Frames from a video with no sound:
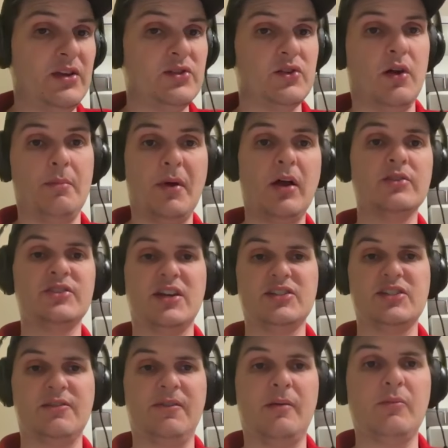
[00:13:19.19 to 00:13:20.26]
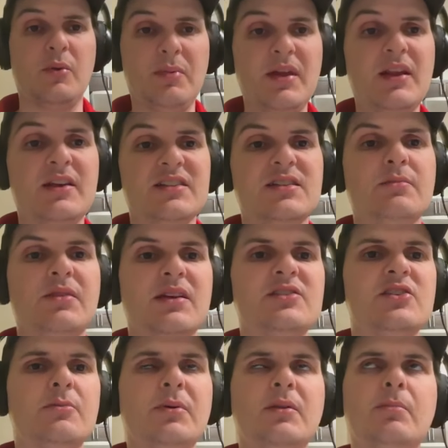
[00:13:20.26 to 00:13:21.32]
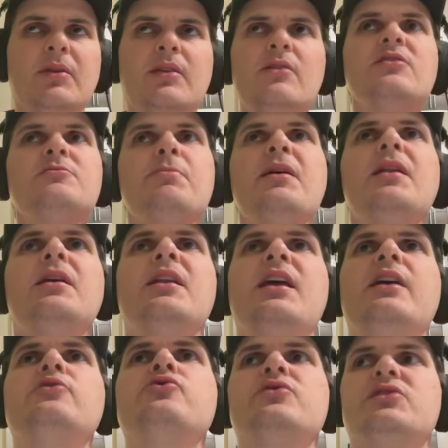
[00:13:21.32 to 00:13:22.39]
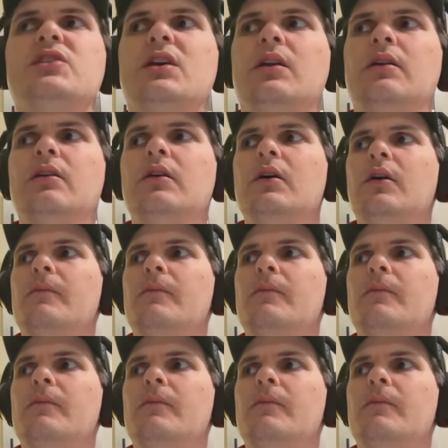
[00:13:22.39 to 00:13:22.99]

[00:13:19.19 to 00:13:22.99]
so I apologize if I'm repeating some things here, but, but there's been an interesting